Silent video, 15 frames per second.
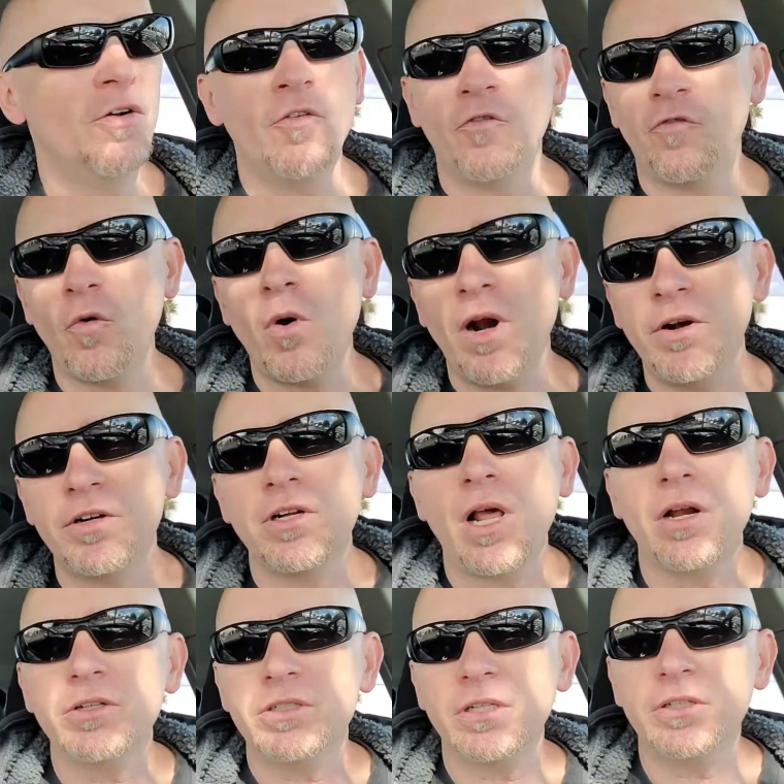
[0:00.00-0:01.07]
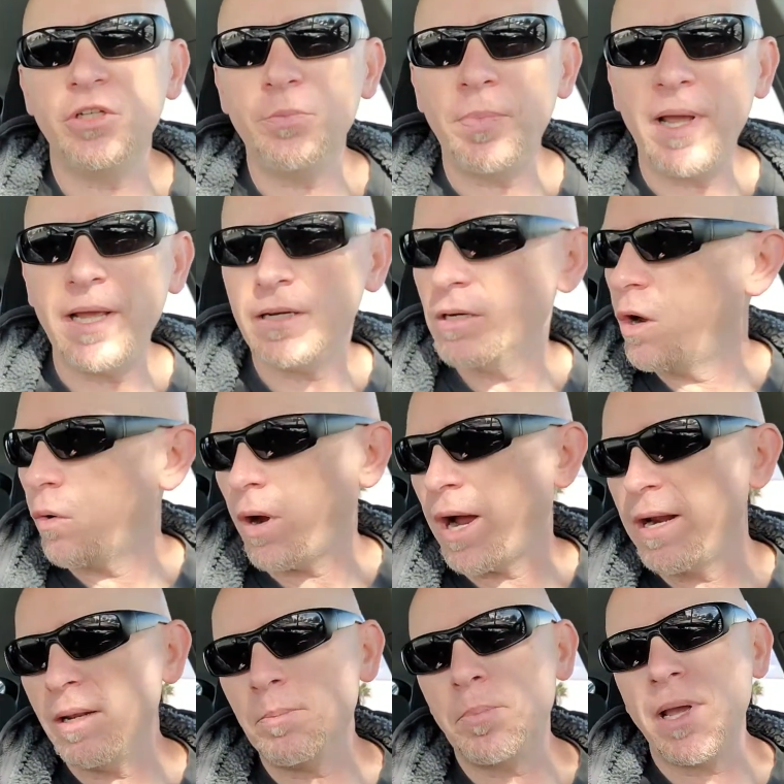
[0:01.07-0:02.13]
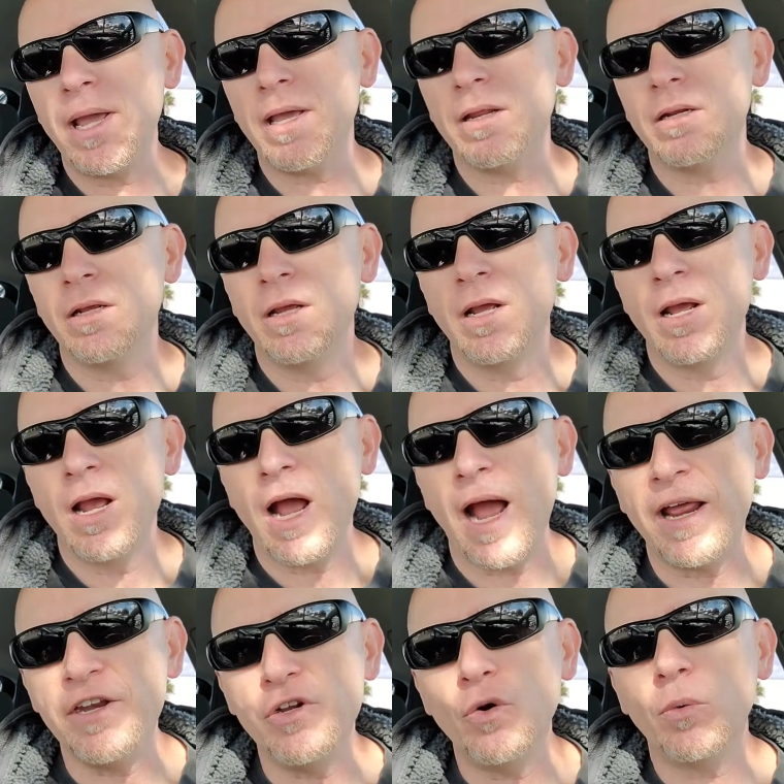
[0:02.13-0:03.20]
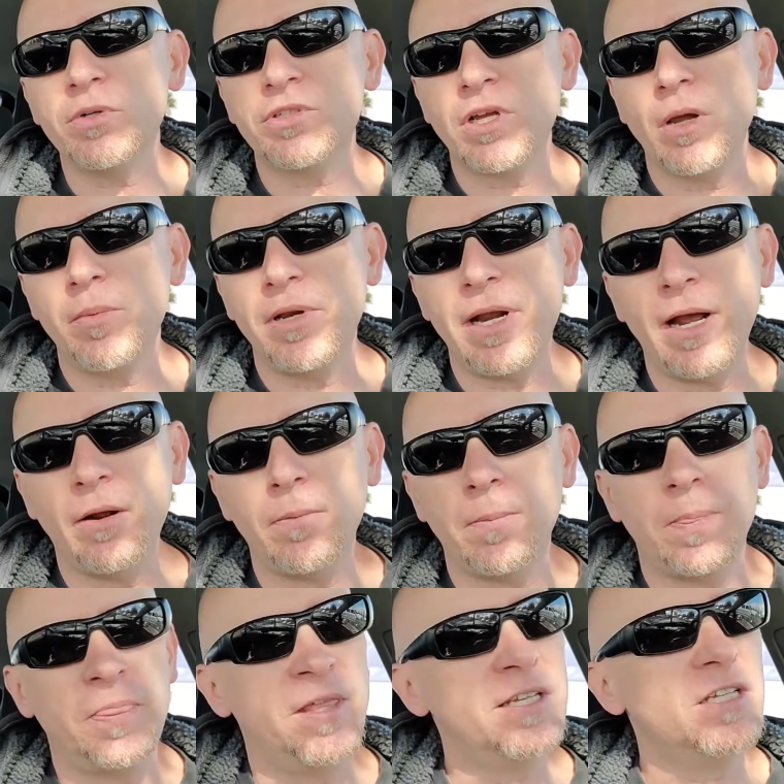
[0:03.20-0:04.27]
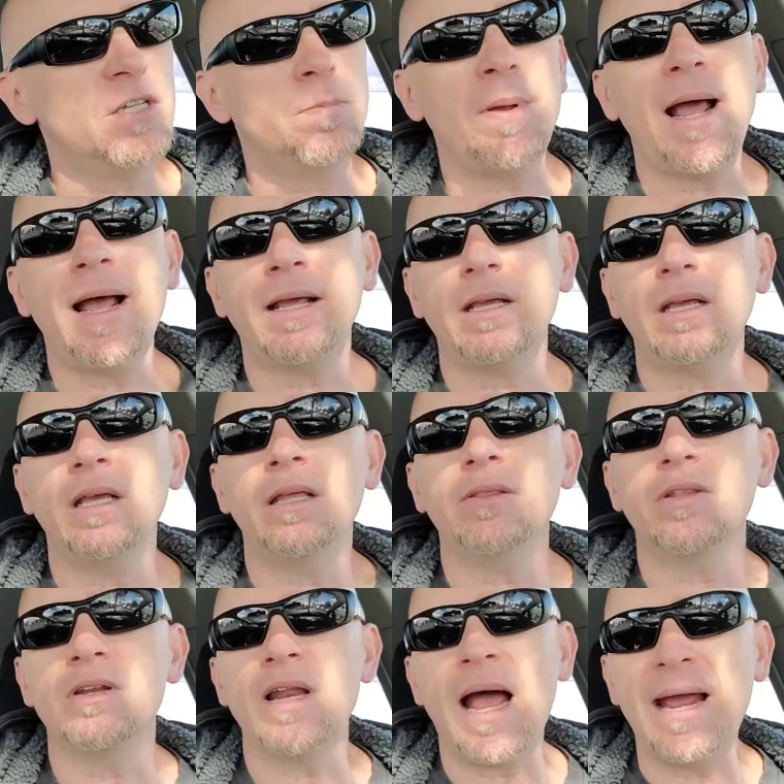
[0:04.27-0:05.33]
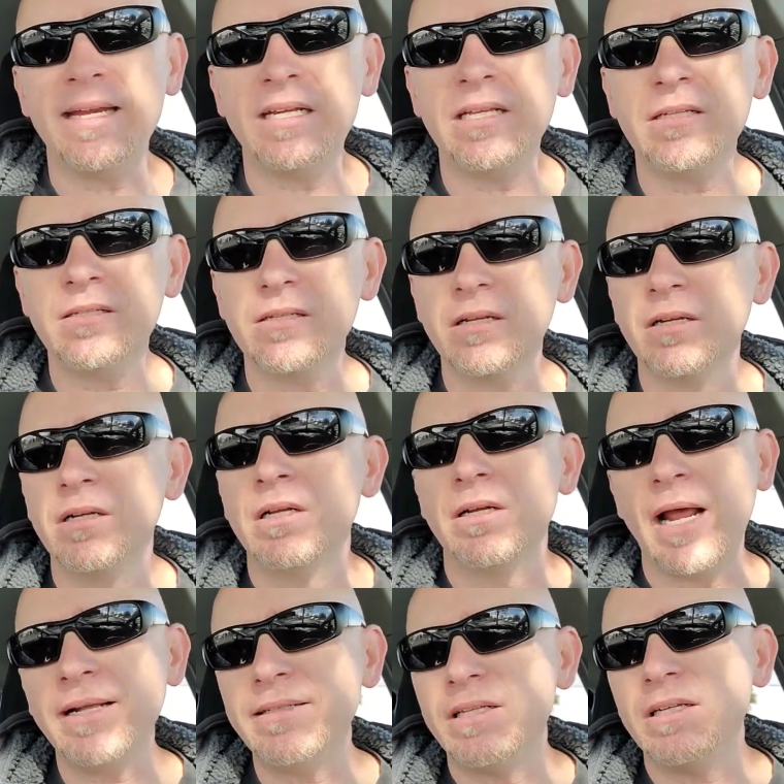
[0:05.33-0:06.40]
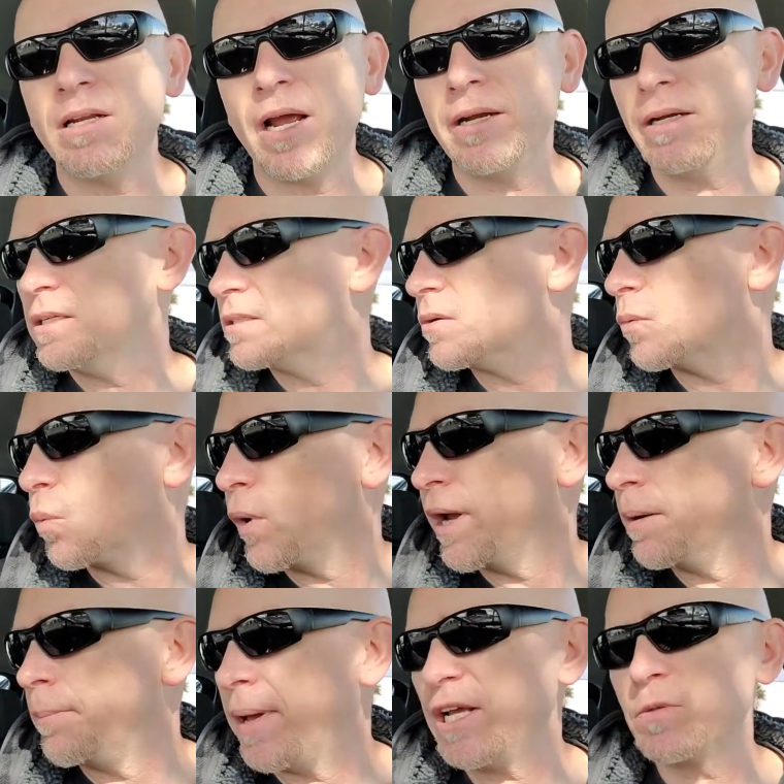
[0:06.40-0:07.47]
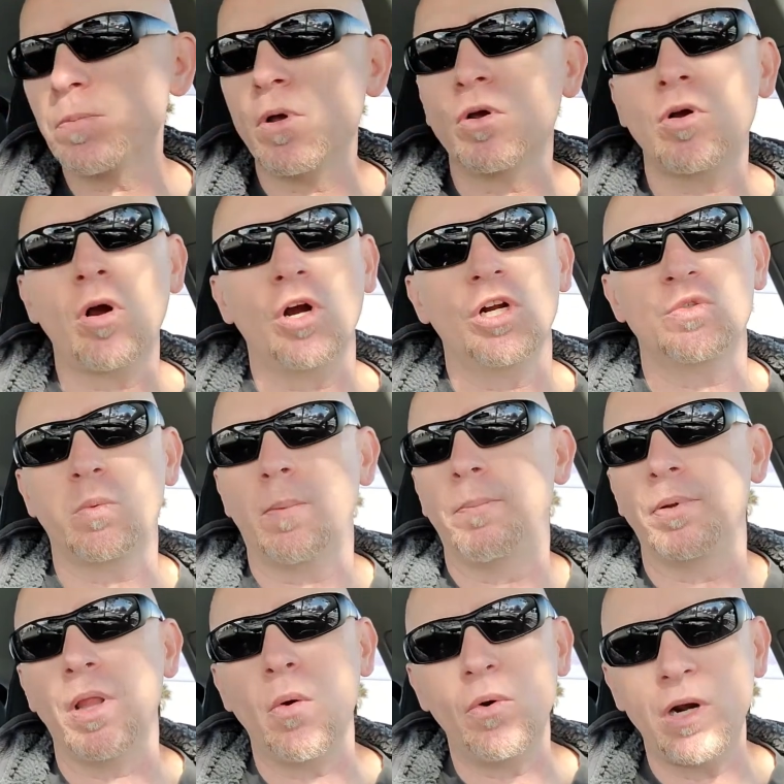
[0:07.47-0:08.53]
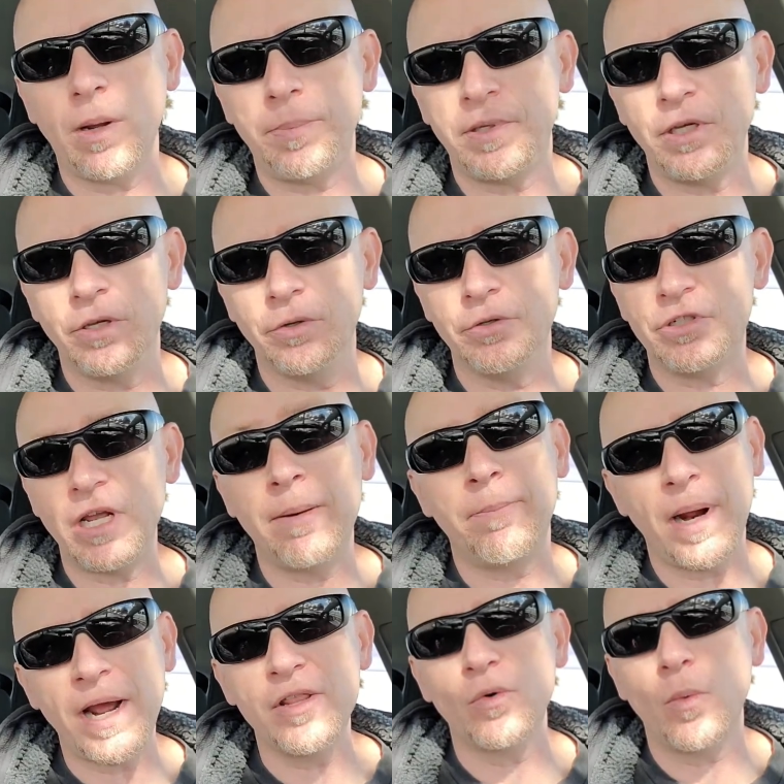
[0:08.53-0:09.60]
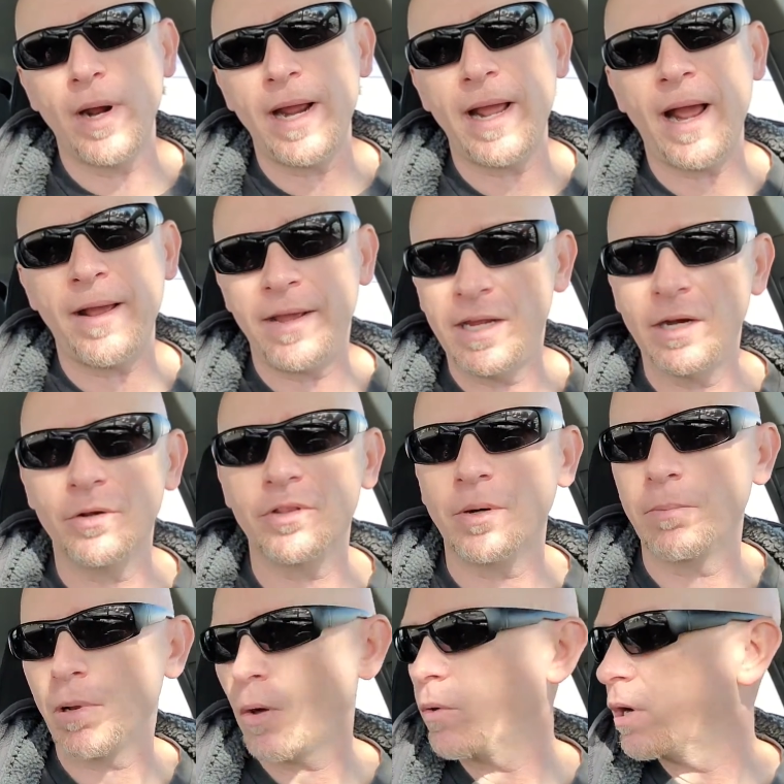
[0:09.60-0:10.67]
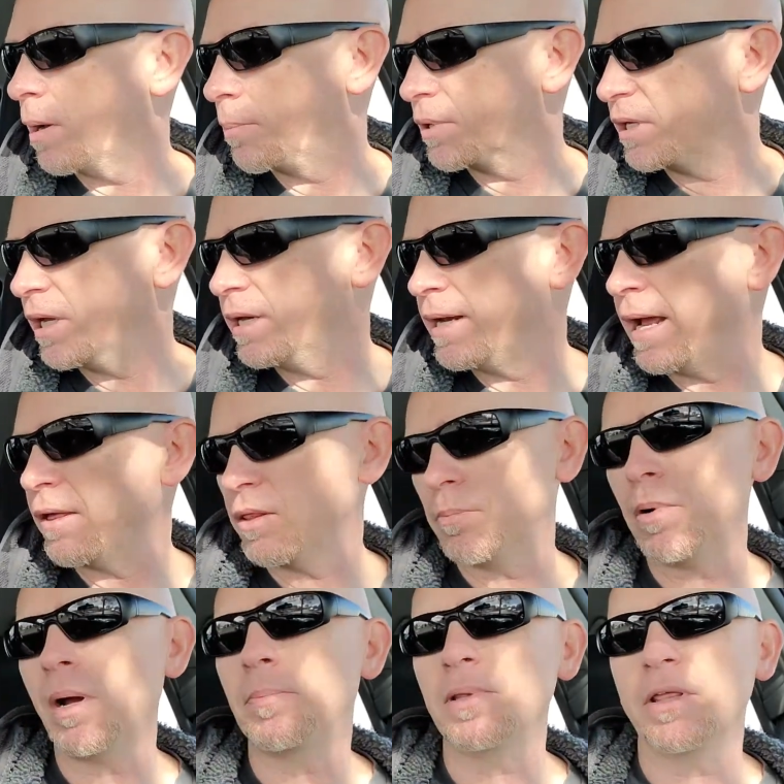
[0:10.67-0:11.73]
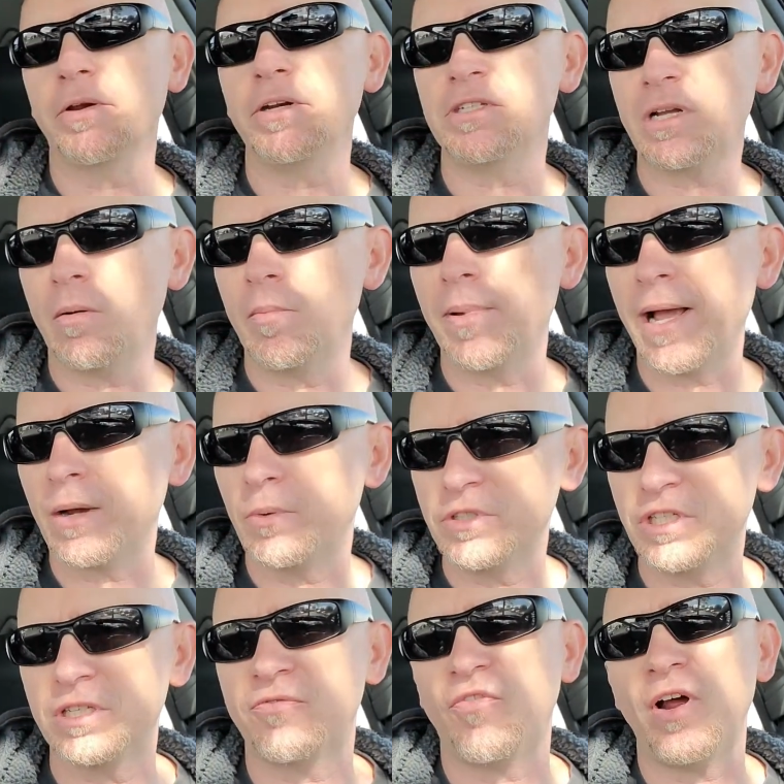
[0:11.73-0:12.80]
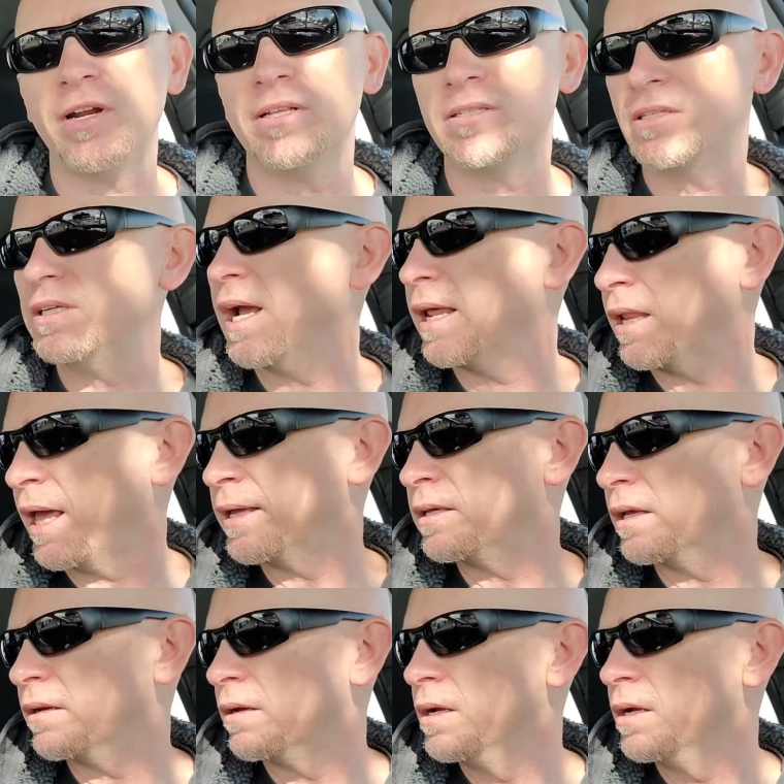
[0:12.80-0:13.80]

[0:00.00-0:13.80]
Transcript: $400? You paid? No, I didn't pay it. I knew it was coming out. This is back in the 1990s, when baseball cards were blowing up huge. And by the way, I hear they're blowing up again now. The popularity's coming back, which is fun to see. I like it.